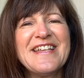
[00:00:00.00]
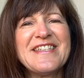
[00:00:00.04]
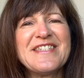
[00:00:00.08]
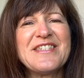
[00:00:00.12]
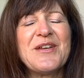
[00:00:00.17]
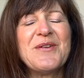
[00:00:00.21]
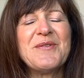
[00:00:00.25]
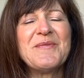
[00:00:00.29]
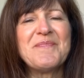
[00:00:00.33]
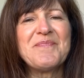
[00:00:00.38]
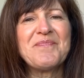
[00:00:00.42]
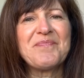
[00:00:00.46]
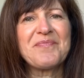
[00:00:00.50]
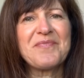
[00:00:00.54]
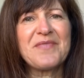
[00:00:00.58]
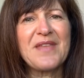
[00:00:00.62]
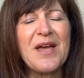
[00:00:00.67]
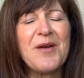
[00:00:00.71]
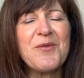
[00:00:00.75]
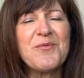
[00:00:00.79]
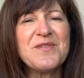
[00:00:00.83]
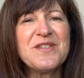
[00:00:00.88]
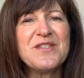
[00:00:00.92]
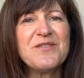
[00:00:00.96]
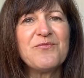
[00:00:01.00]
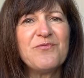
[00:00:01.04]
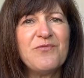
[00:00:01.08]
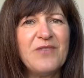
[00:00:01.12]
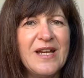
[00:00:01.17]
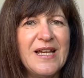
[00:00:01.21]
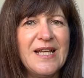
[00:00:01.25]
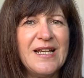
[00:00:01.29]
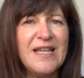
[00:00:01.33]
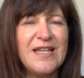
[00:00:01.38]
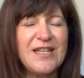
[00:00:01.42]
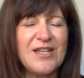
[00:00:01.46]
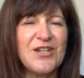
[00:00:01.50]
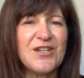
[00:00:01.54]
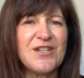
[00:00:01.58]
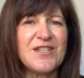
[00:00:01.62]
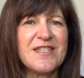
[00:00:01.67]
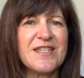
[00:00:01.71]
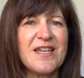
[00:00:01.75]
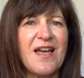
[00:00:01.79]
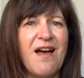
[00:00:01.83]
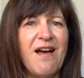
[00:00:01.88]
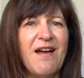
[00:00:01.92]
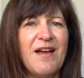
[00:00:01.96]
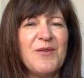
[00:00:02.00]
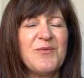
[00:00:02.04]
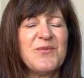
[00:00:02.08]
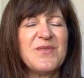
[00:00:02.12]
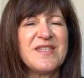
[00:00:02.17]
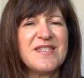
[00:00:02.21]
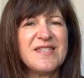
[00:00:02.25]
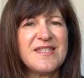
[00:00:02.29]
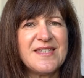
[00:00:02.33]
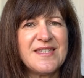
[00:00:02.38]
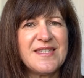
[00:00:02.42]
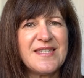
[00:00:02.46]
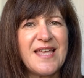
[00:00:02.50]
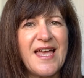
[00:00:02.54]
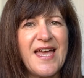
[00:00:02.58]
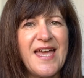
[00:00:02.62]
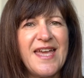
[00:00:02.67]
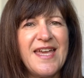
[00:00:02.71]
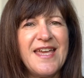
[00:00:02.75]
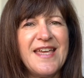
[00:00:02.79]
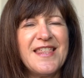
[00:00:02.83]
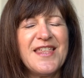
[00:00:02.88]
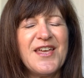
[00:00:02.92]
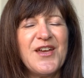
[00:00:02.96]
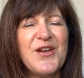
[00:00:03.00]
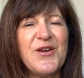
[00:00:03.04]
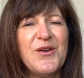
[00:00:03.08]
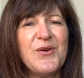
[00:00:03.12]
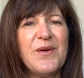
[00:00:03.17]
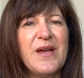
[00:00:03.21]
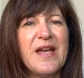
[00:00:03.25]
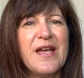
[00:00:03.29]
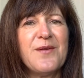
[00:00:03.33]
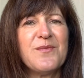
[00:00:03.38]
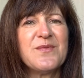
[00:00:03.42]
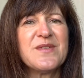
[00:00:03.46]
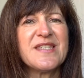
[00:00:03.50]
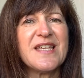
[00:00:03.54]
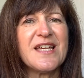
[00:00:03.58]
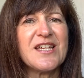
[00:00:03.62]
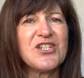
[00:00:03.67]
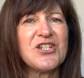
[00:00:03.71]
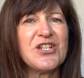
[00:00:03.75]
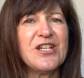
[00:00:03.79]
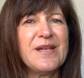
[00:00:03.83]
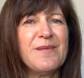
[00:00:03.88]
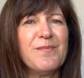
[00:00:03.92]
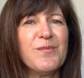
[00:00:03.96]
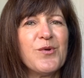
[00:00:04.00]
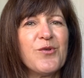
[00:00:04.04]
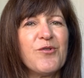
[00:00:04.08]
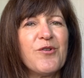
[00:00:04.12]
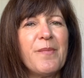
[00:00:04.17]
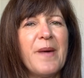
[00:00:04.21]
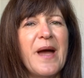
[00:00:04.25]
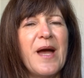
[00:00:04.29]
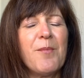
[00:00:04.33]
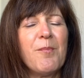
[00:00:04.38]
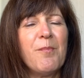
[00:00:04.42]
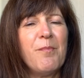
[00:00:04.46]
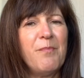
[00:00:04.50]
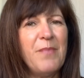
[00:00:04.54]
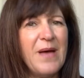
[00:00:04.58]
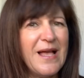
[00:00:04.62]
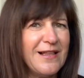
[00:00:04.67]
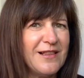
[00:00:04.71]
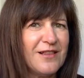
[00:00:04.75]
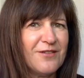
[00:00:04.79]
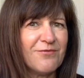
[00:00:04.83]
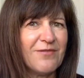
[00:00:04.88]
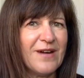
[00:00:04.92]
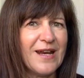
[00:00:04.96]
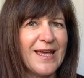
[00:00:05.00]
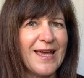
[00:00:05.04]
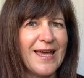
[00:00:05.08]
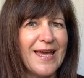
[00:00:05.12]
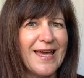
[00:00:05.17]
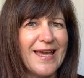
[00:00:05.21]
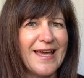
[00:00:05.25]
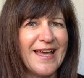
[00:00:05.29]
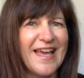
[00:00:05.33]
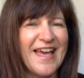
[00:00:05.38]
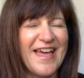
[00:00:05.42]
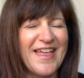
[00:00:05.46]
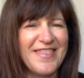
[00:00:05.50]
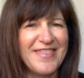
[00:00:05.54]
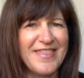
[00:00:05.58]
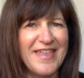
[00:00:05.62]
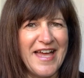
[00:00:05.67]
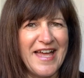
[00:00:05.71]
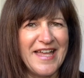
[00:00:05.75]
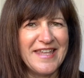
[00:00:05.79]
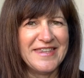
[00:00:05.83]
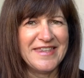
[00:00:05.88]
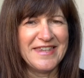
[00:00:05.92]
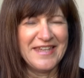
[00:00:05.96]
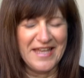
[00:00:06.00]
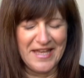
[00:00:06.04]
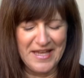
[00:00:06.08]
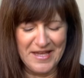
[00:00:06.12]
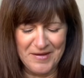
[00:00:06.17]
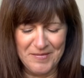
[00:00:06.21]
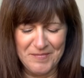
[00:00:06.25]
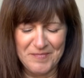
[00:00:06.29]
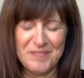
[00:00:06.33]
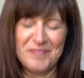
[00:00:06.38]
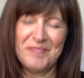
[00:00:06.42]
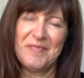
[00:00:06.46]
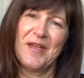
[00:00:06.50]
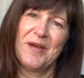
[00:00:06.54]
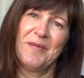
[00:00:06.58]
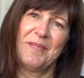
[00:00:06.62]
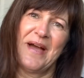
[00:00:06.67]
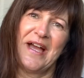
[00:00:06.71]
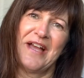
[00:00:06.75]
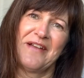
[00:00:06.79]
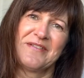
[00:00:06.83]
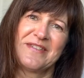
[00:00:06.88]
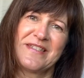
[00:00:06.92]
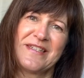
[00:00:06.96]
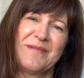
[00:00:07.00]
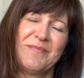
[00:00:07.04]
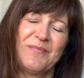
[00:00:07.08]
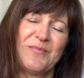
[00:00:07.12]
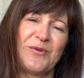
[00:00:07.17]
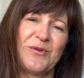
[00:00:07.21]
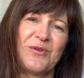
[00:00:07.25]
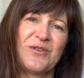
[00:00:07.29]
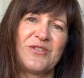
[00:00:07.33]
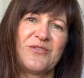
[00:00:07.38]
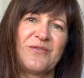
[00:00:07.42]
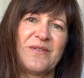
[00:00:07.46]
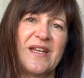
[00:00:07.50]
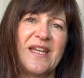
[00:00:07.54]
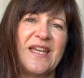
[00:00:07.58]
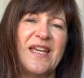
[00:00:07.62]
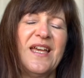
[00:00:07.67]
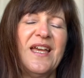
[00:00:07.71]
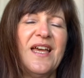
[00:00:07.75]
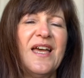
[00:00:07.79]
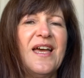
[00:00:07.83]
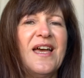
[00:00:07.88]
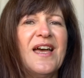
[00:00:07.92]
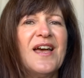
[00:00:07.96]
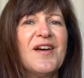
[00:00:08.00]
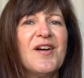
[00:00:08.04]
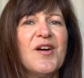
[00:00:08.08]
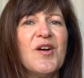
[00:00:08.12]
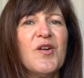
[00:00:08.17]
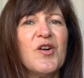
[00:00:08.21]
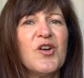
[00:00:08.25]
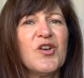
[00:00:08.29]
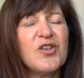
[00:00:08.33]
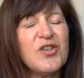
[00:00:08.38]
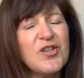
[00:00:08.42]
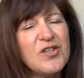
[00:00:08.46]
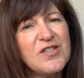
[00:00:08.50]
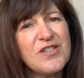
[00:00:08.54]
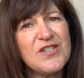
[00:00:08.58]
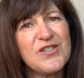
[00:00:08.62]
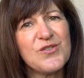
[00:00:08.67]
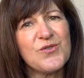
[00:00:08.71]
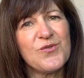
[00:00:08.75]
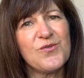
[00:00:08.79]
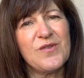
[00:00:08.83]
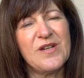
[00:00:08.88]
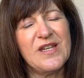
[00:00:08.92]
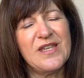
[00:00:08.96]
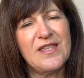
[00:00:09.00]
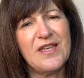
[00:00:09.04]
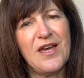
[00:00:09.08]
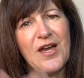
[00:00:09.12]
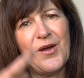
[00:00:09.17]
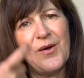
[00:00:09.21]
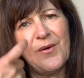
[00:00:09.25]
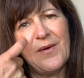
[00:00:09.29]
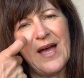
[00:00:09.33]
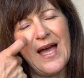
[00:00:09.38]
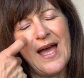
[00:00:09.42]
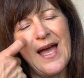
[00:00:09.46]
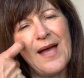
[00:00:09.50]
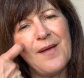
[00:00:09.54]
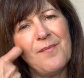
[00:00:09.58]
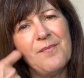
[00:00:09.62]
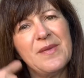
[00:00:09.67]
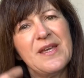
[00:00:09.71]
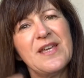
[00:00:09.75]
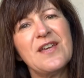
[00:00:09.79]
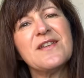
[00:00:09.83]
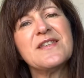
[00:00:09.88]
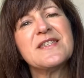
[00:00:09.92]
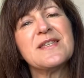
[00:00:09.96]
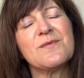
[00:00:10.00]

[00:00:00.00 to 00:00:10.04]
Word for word: So that was really good. I would say, though, it was actually more about bell ringing than um, about embroidery. Good story, though, and because